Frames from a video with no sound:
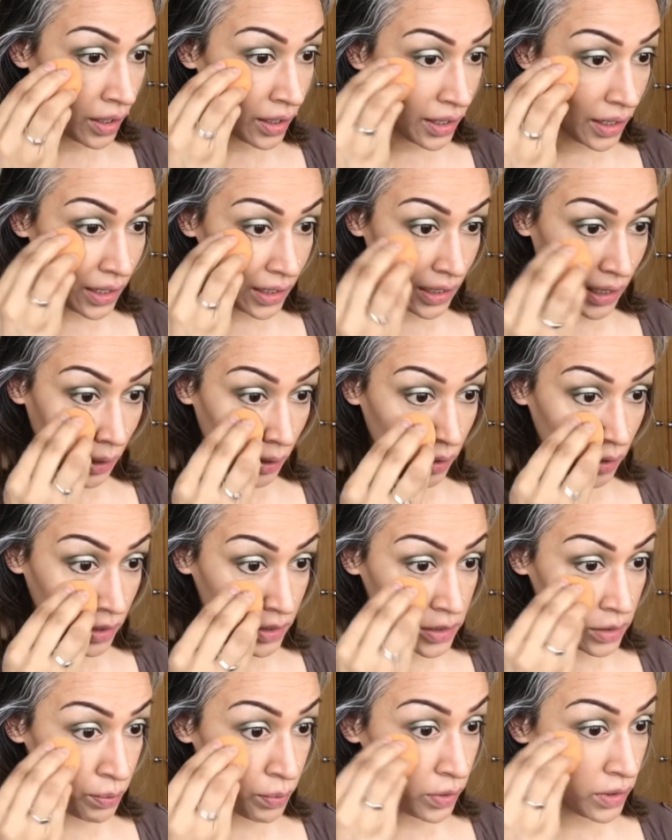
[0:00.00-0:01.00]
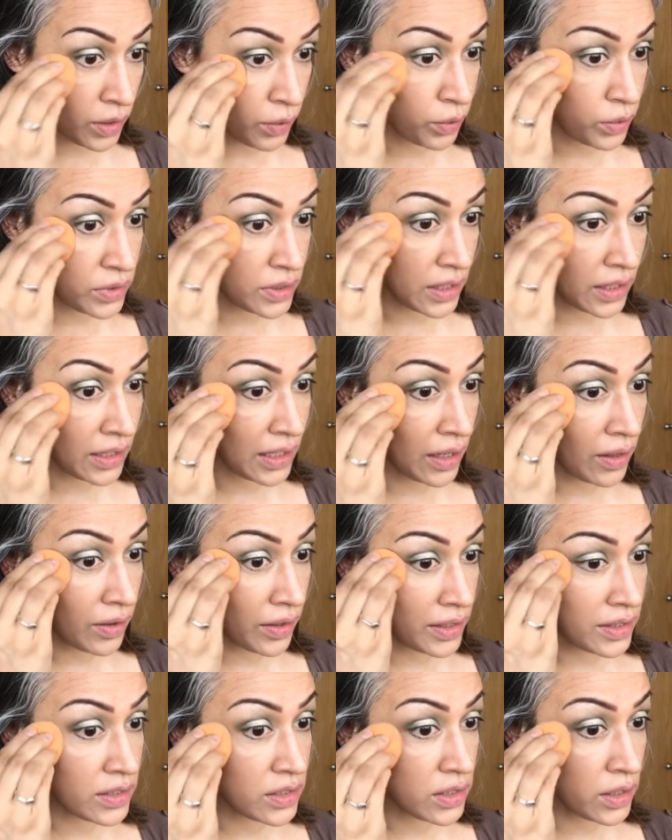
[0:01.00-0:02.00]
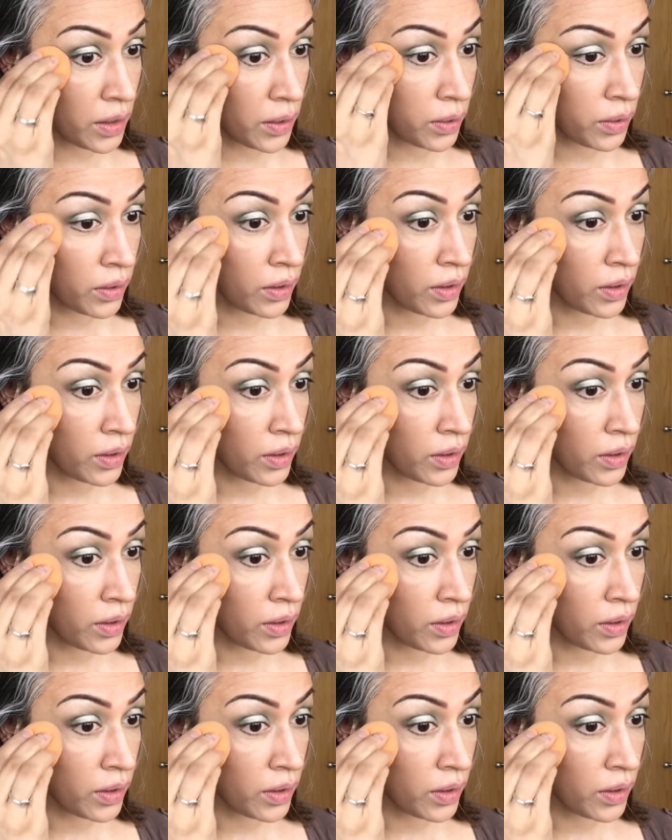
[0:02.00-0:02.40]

lines. The product will sit in our lines. So